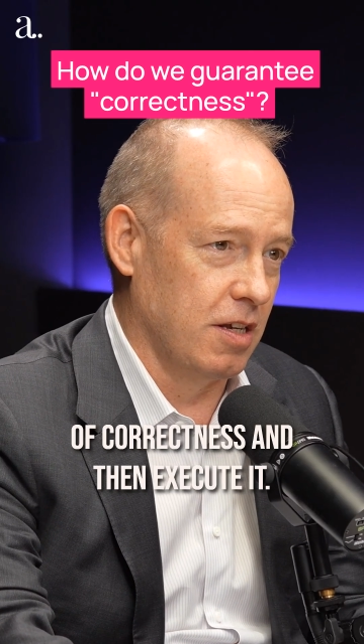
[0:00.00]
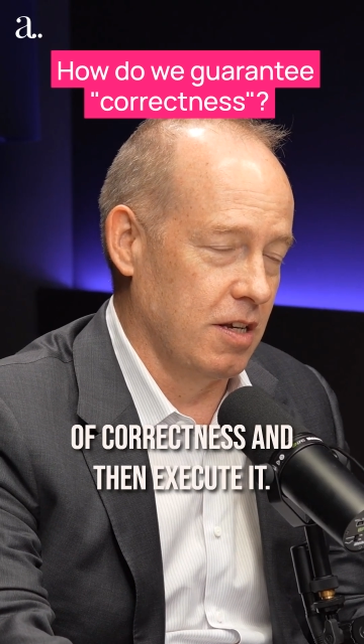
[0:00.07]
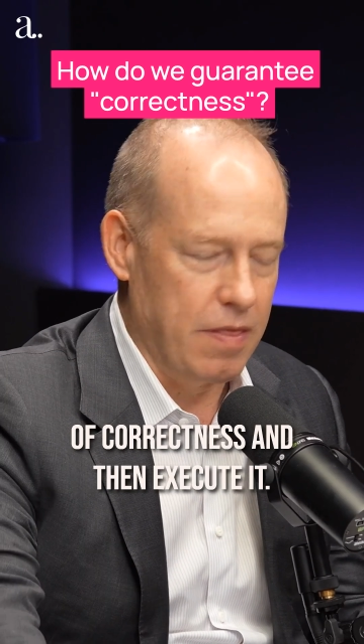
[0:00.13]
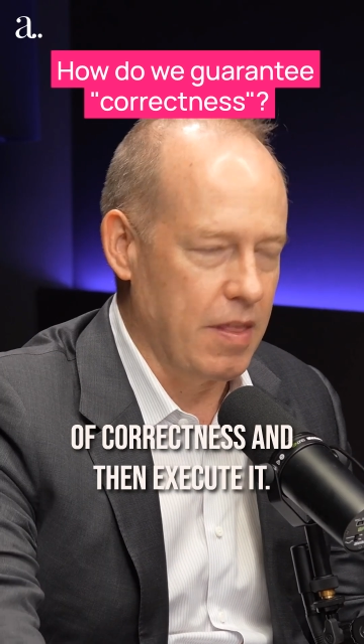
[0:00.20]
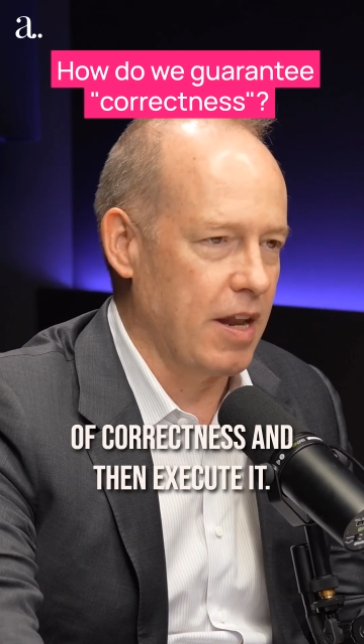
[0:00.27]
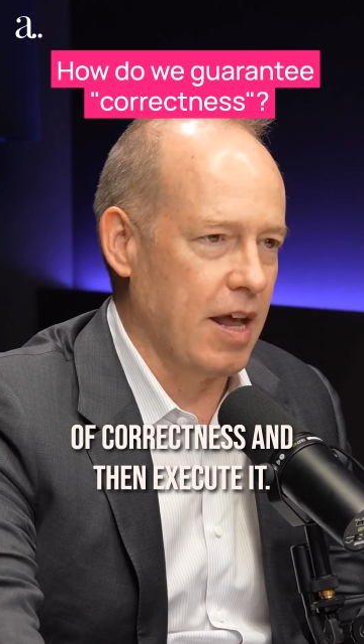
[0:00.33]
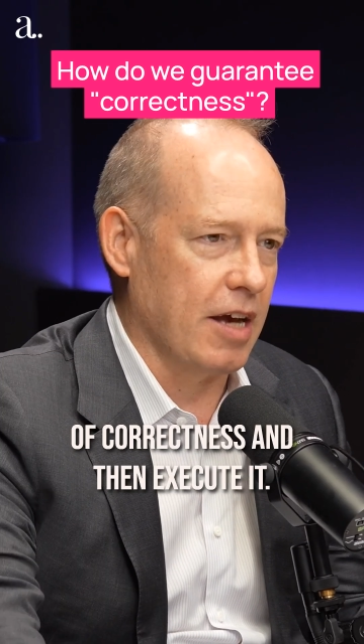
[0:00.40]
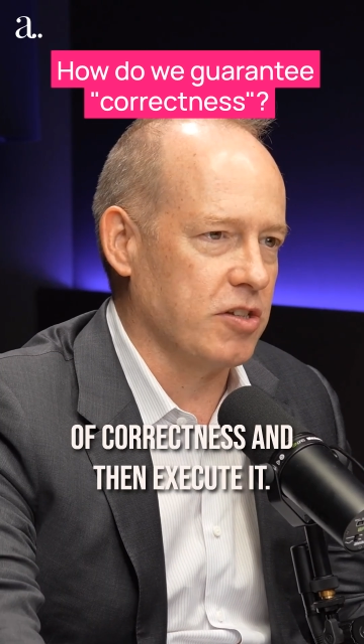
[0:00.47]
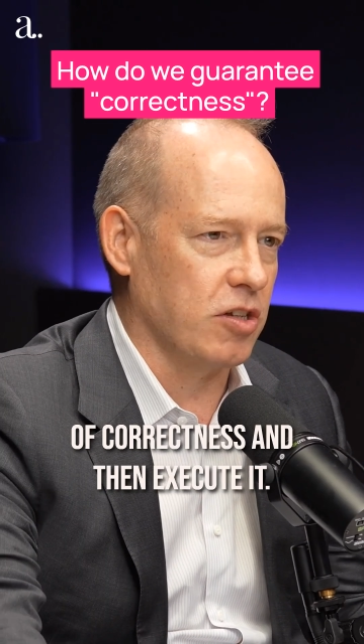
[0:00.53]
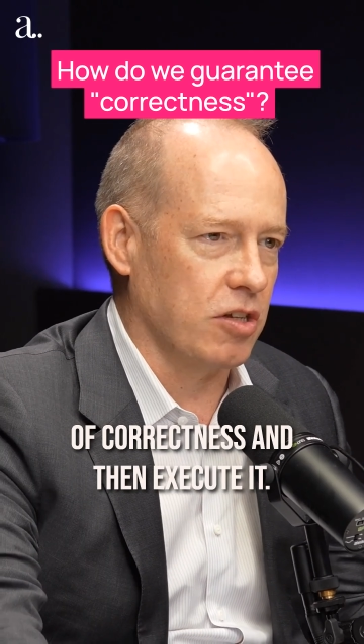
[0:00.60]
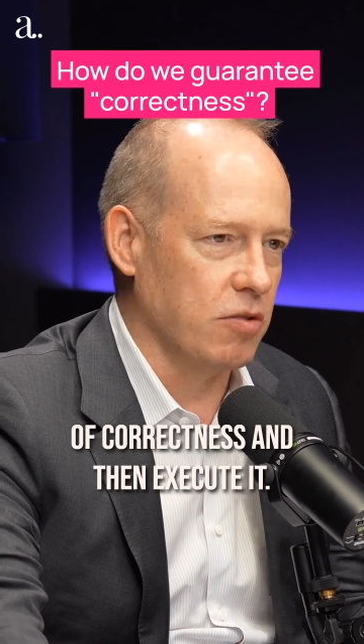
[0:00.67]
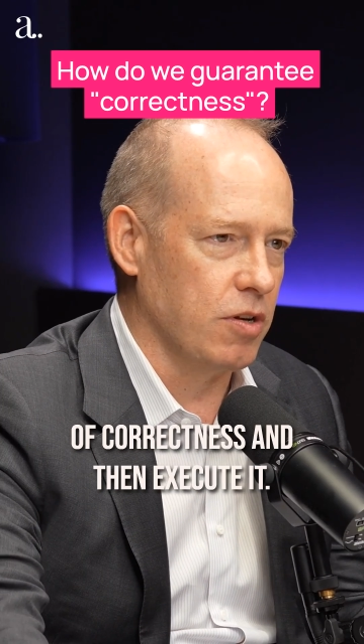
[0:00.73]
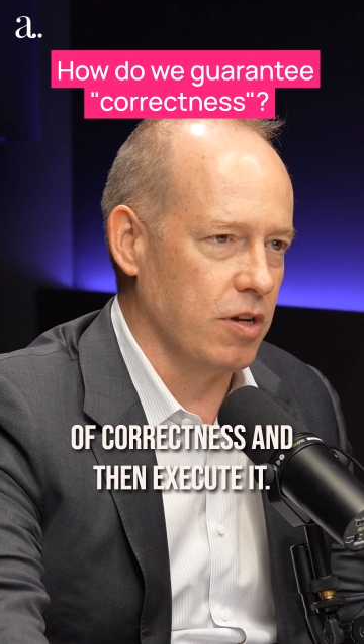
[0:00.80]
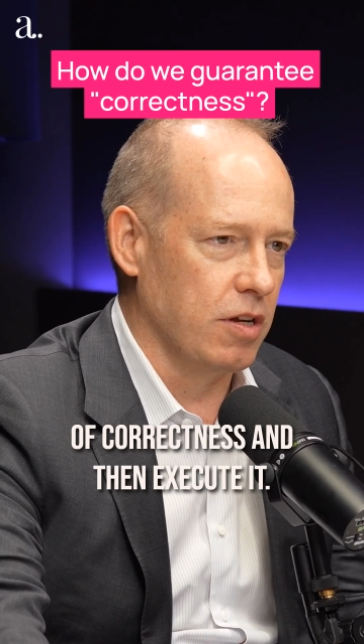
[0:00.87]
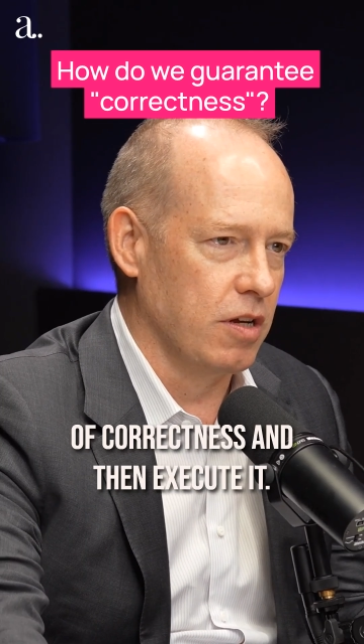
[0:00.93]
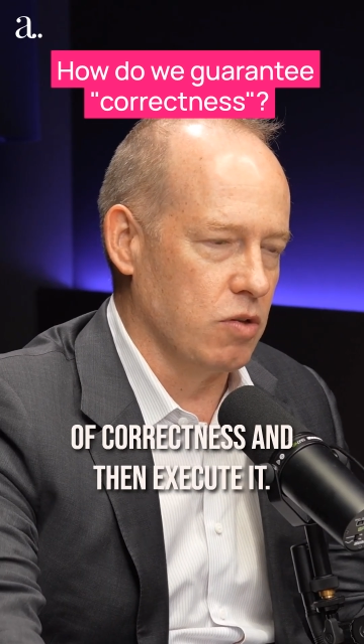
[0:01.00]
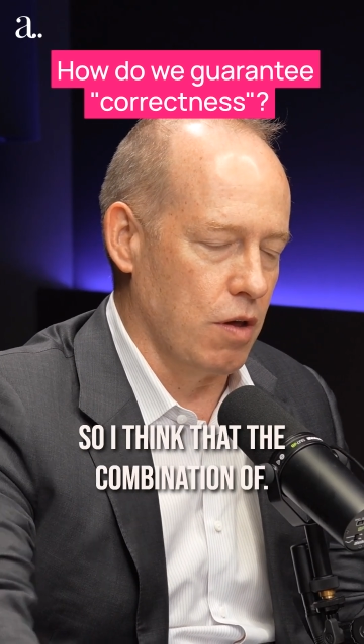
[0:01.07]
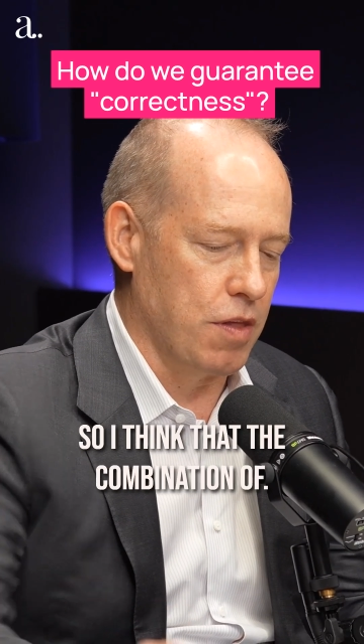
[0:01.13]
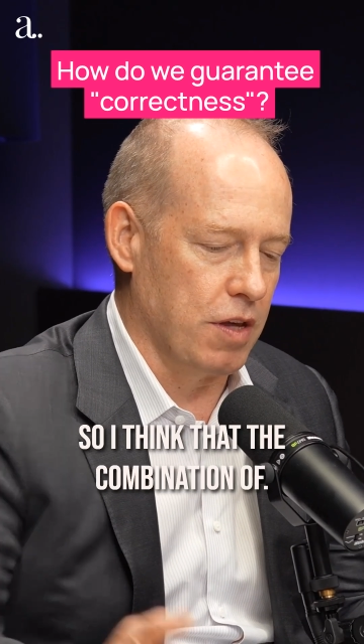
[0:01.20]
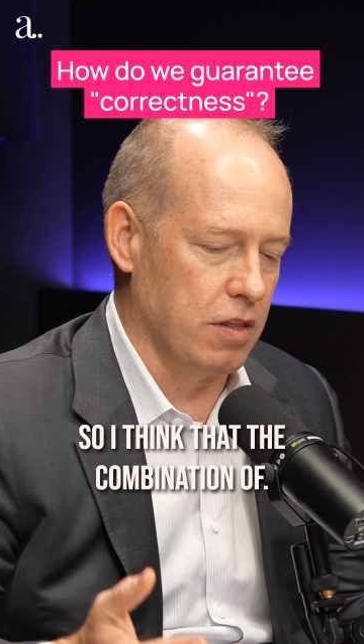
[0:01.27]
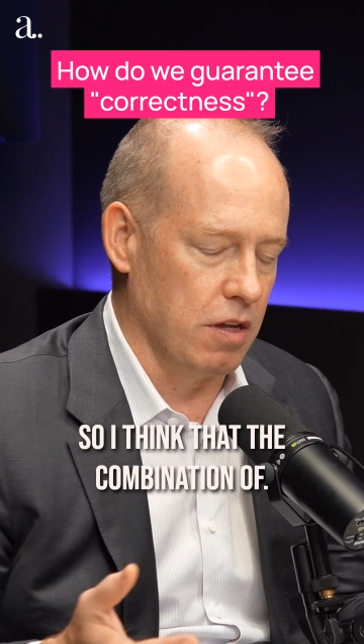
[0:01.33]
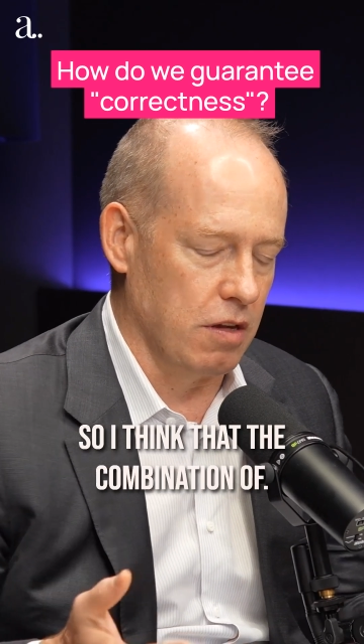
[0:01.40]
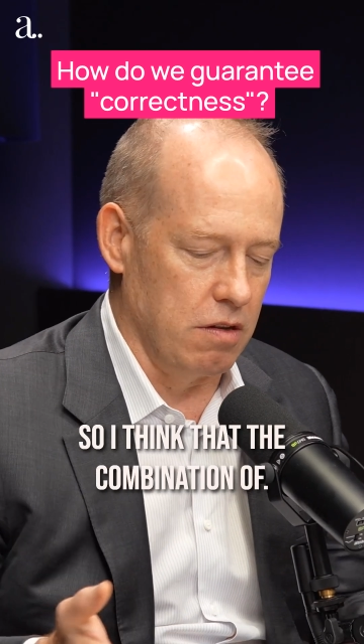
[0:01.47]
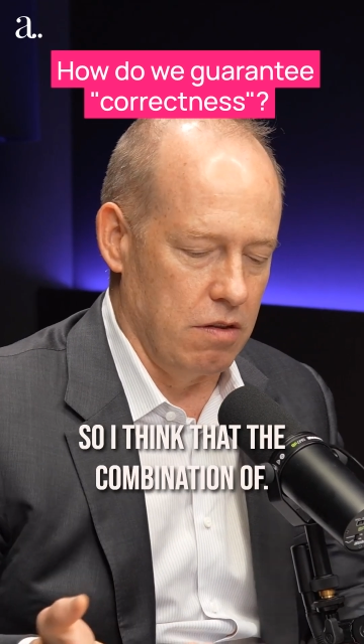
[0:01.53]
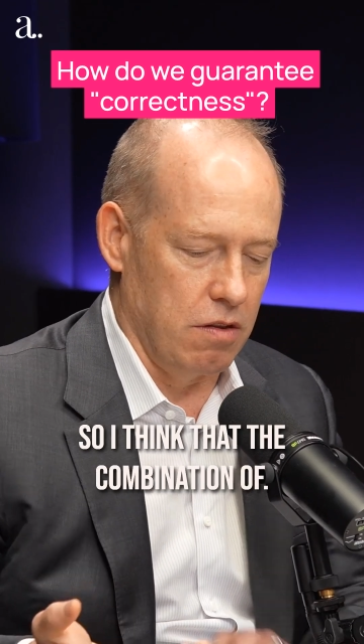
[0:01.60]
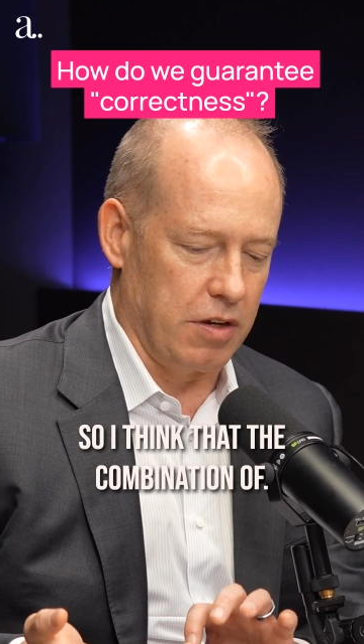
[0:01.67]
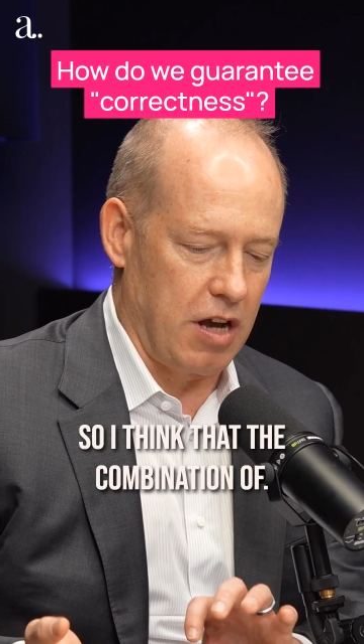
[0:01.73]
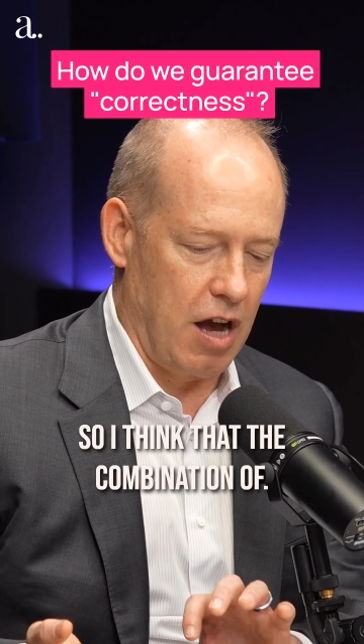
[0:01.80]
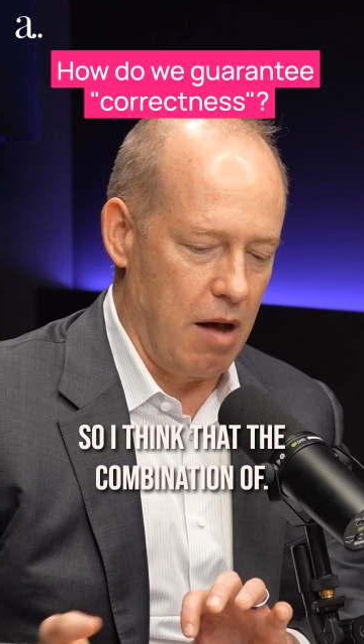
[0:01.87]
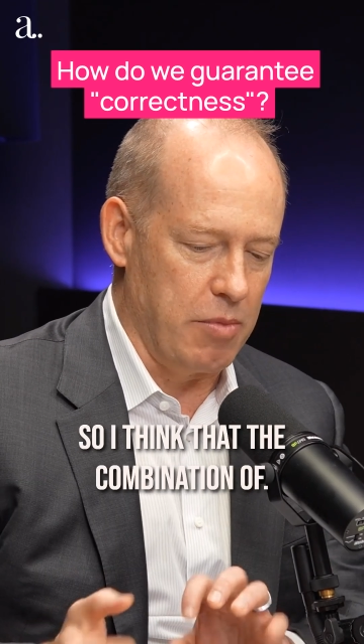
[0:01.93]
and then execute it. So I think that
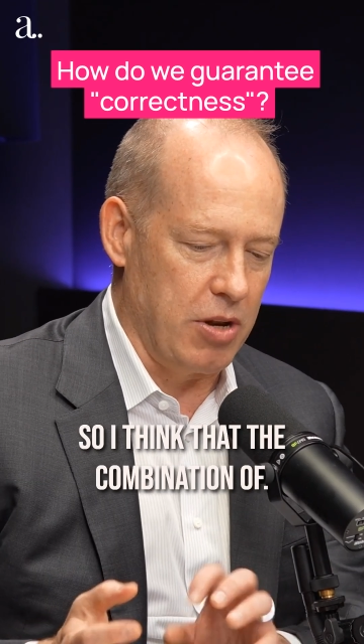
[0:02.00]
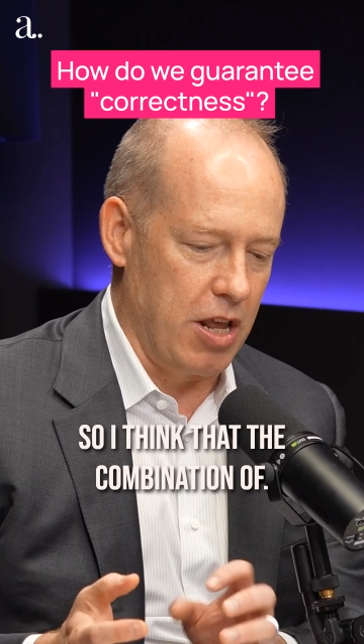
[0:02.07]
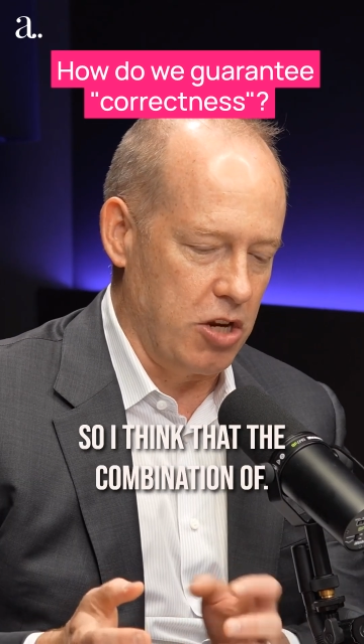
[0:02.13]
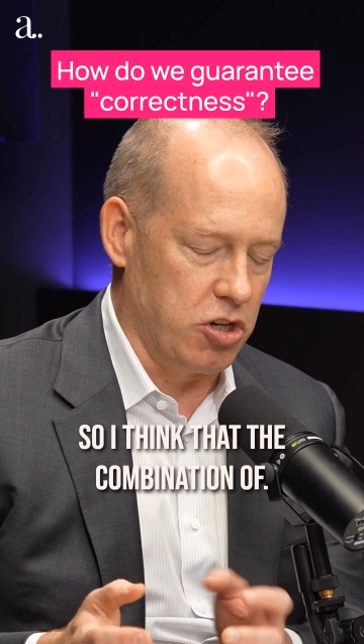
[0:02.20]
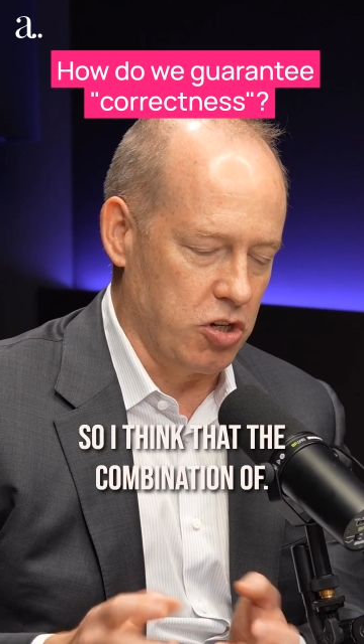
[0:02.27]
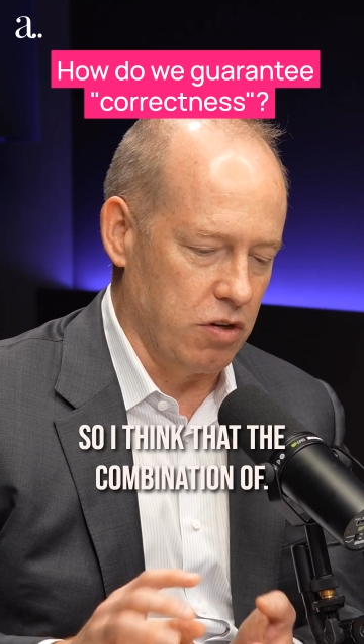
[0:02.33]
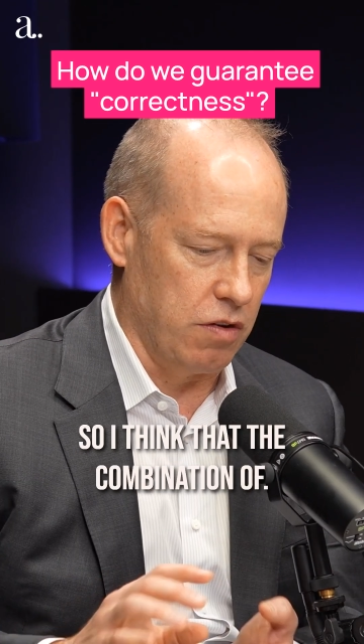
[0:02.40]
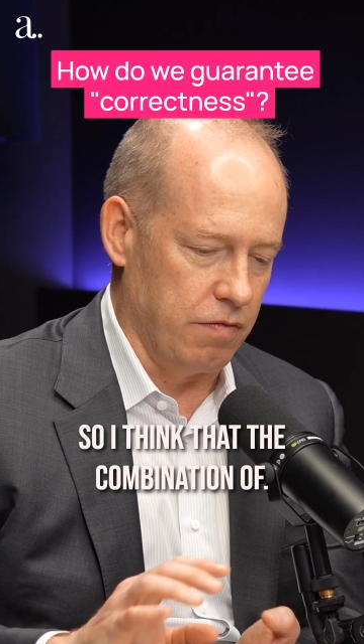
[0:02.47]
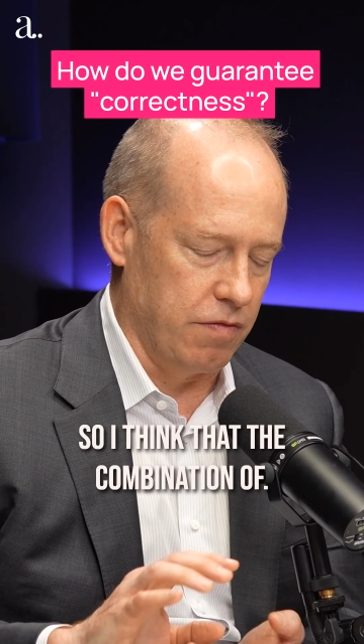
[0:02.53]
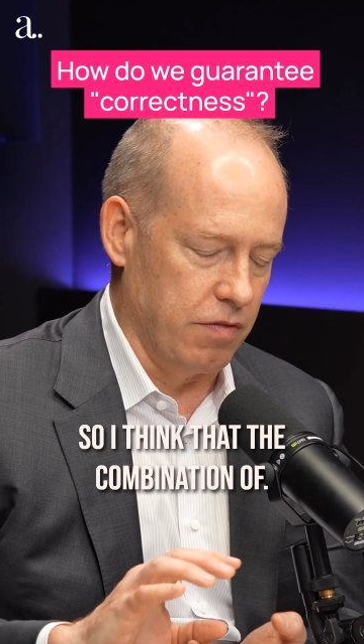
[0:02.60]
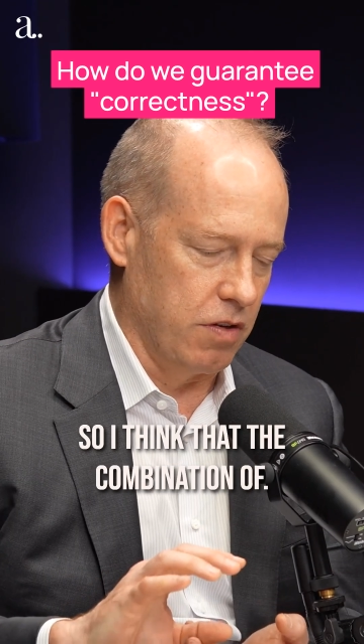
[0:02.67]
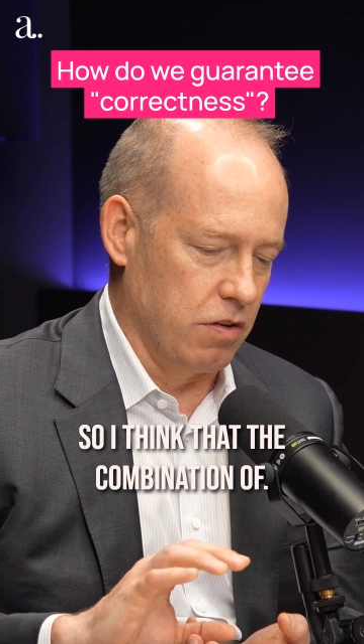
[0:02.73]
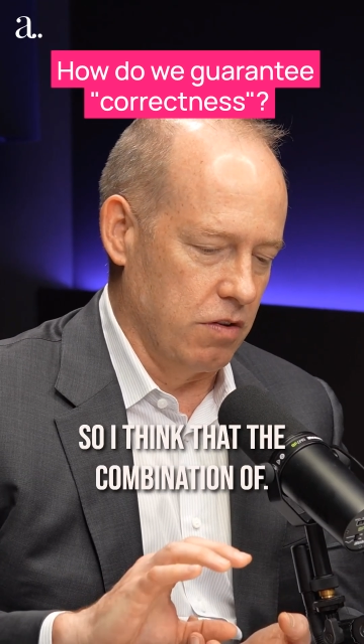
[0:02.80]
the combination of